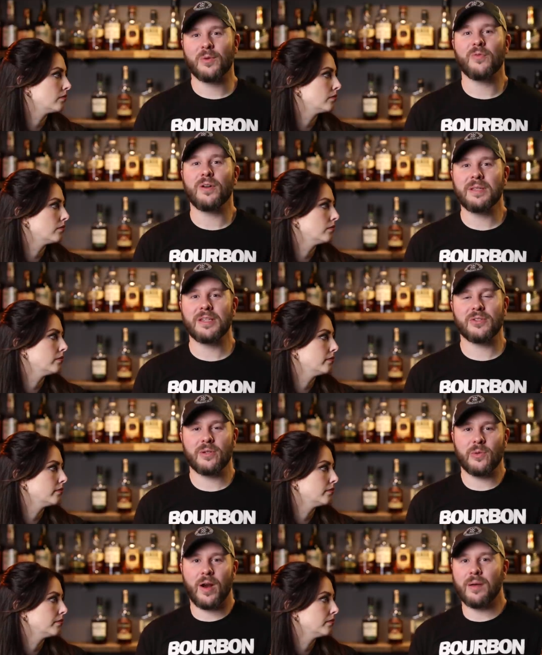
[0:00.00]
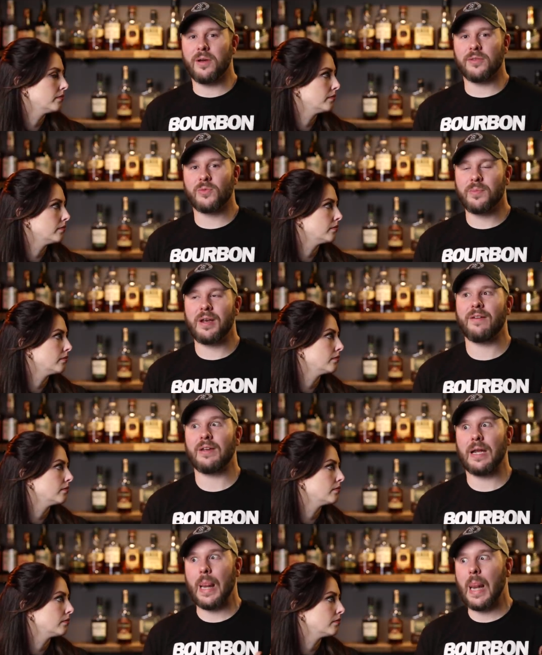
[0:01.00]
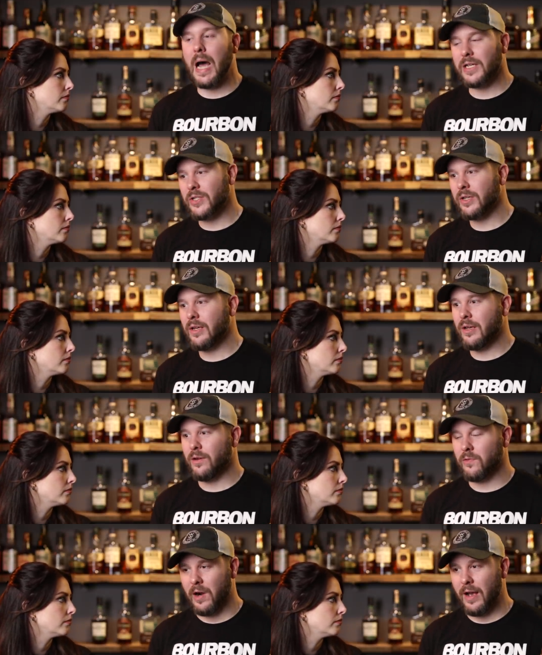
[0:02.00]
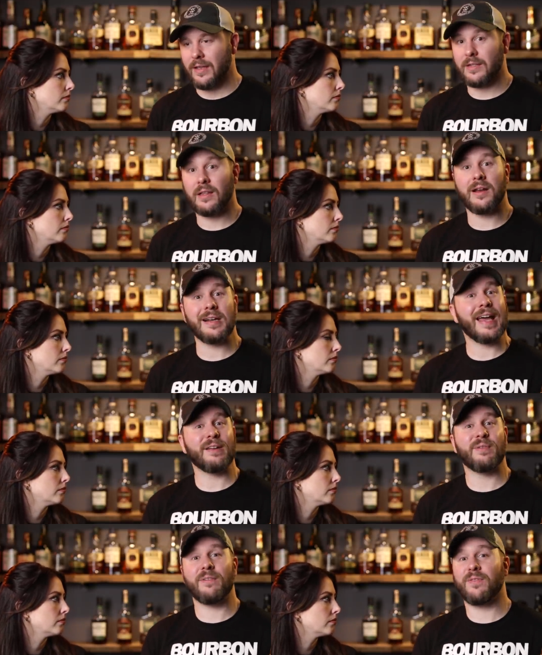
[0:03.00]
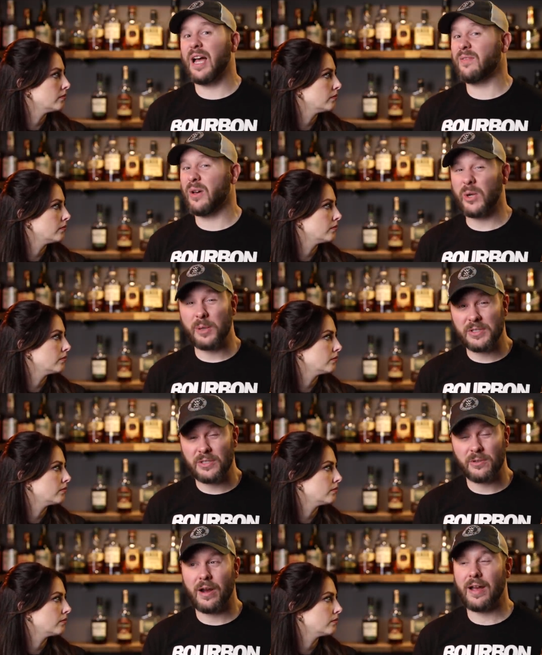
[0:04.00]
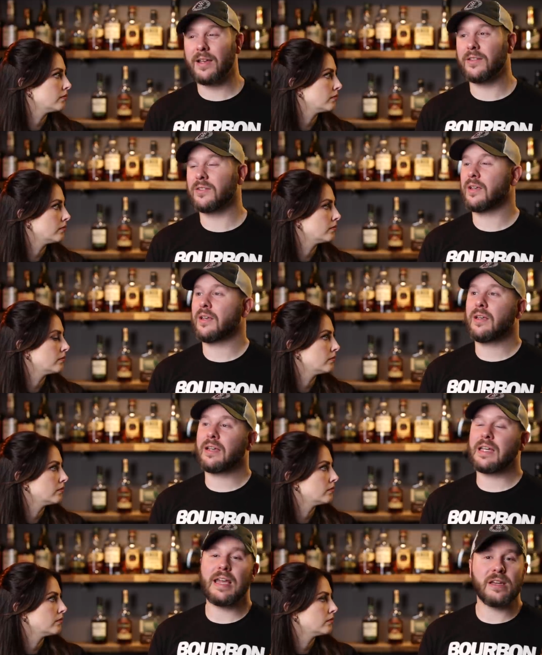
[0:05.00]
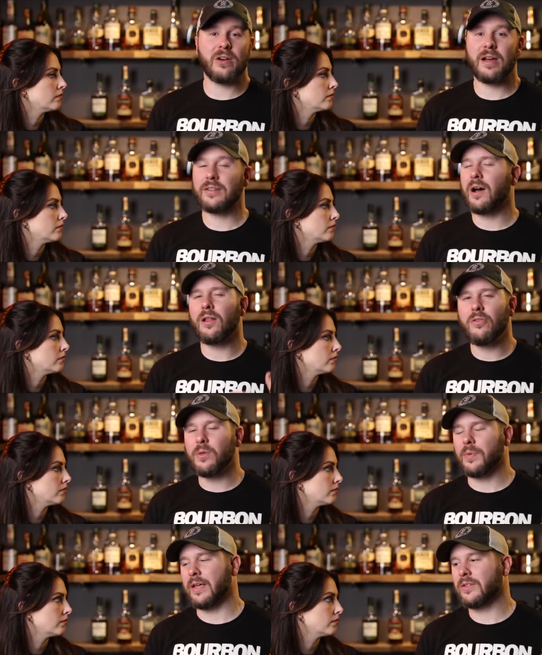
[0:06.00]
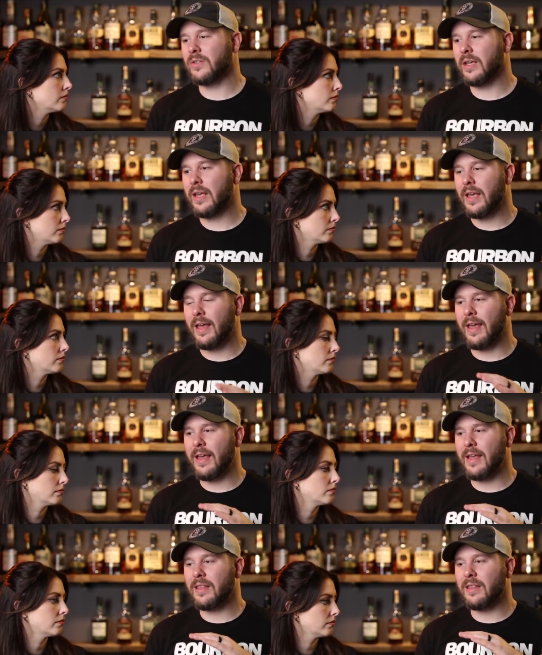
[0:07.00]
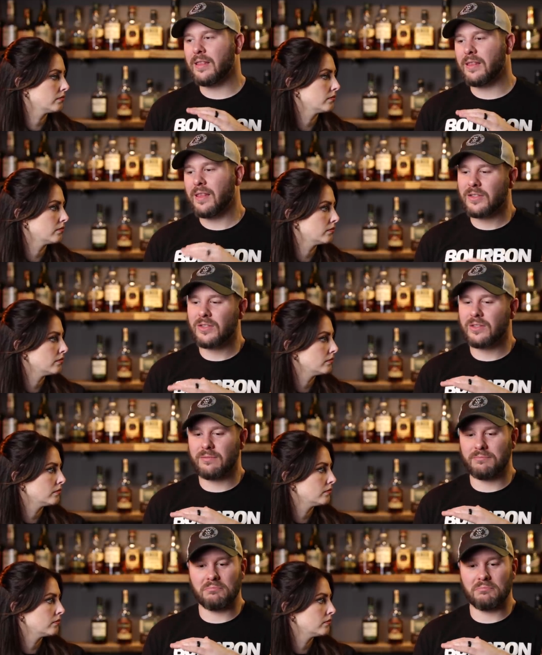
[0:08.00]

Speaker 1: We're filming this during rye months. We've been having a lot of ryes, a lot of 95.5, 100% ryes, Canadian ryes, all over the place. And this